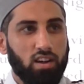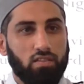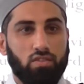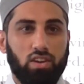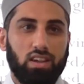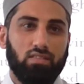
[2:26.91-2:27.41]

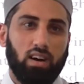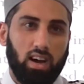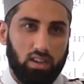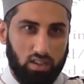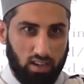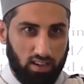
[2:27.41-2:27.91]
forgive
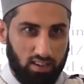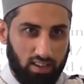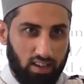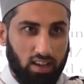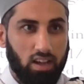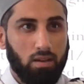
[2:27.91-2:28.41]
Aisha
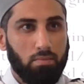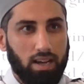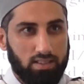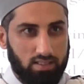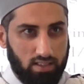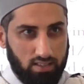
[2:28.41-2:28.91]
her
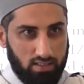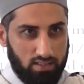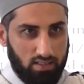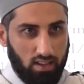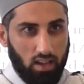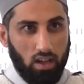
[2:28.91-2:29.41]
past
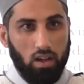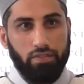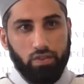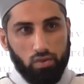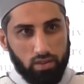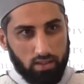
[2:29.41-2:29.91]
sins, her
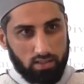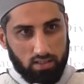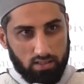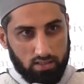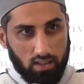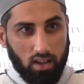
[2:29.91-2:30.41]
future
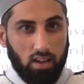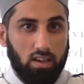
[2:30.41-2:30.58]
sins,